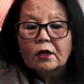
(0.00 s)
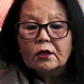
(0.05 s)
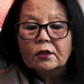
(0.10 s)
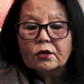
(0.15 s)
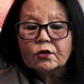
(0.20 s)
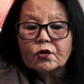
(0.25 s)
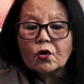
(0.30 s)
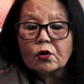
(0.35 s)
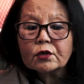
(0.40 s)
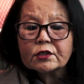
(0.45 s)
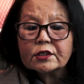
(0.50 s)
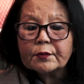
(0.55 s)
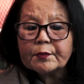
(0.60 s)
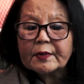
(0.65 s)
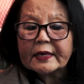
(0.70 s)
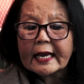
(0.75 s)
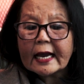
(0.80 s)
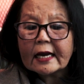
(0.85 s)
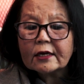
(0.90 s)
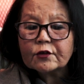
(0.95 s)
The doctor
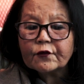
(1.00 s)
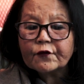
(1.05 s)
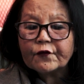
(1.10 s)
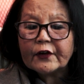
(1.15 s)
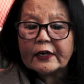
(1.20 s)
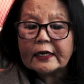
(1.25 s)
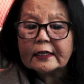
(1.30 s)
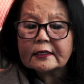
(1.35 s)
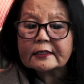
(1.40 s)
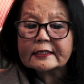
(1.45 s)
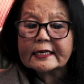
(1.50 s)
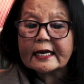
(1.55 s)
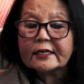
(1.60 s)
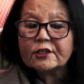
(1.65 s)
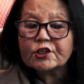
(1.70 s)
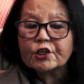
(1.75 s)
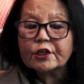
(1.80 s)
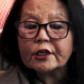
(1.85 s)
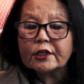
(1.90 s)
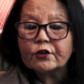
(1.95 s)
began to feel the
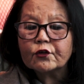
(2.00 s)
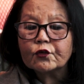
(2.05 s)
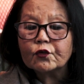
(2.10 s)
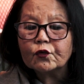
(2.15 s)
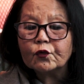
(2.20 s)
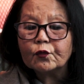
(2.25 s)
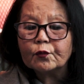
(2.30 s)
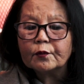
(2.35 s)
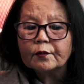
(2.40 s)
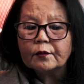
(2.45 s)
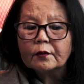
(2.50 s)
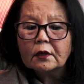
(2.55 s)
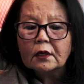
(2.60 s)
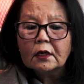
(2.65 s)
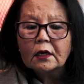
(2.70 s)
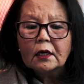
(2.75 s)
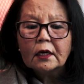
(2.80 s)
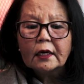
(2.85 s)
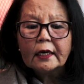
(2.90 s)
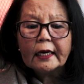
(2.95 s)
tension in the room.
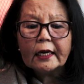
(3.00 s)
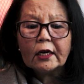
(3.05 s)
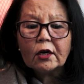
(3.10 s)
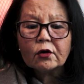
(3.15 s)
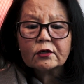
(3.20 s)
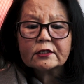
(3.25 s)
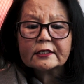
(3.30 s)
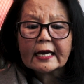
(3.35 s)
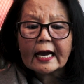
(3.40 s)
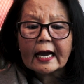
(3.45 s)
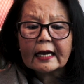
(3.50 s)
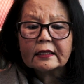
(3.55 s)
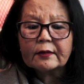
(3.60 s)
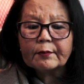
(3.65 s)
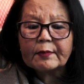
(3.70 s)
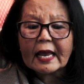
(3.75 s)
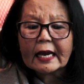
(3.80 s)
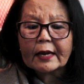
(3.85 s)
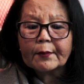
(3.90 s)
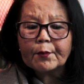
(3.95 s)
He looked at the
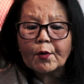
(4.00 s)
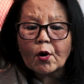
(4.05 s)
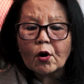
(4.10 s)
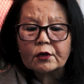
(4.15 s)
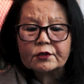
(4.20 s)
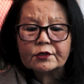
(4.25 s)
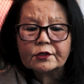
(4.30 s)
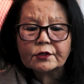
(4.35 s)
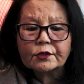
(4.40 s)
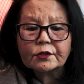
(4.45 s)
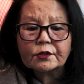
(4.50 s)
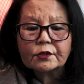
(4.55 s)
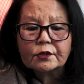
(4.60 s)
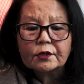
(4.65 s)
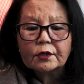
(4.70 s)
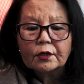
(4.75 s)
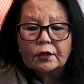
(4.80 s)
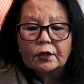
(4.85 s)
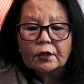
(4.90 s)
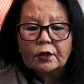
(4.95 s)
black box.
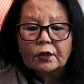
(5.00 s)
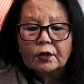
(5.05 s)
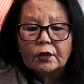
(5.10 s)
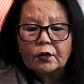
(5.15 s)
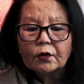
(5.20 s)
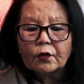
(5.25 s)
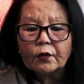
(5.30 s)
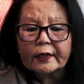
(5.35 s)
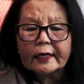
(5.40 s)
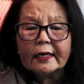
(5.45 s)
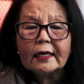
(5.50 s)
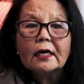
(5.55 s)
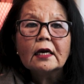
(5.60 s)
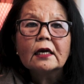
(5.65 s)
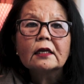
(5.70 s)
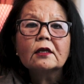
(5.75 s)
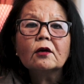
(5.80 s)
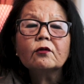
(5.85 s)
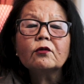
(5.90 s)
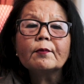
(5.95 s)
Okay,
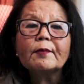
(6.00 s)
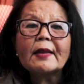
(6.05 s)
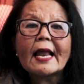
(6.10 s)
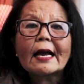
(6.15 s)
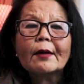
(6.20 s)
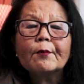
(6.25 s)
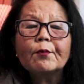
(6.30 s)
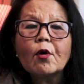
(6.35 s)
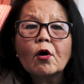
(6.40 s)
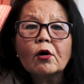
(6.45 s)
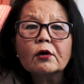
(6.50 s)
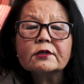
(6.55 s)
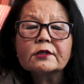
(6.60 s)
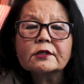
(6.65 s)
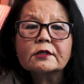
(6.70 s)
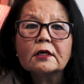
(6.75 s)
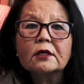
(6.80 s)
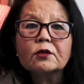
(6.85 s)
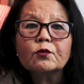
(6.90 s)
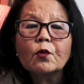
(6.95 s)
now the black
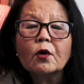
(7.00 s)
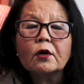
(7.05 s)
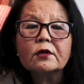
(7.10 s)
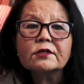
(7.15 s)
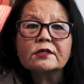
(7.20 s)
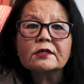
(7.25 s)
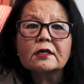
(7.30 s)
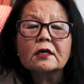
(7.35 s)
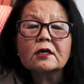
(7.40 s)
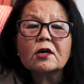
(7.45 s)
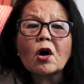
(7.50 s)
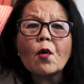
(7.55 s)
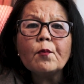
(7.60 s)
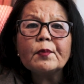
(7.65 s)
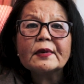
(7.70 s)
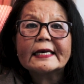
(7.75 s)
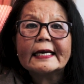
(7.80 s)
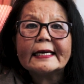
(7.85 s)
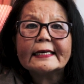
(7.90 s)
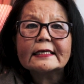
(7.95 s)
box, it was a
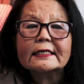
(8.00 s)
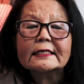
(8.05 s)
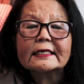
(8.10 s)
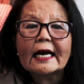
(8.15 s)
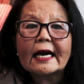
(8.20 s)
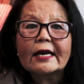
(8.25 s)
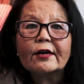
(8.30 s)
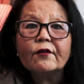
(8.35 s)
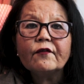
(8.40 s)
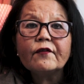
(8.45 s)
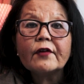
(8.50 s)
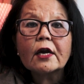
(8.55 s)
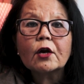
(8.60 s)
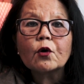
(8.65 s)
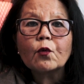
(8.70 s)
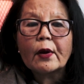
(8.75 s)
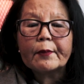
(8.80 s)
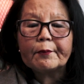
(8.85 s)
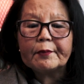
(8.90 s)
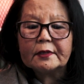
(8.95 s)
complicated kind of
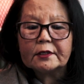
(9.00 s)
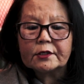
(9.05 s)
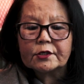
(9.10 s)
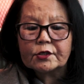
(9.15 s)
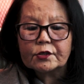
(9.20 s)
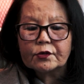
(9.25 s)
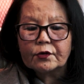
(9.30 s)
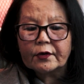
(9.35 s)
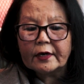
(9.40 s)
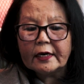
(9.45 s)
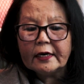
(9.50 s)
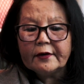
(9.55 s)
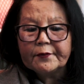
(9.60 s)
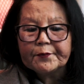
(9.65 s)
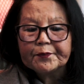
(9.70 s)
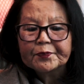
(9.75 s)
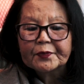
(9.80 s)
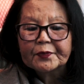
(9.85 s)
equipment, all right,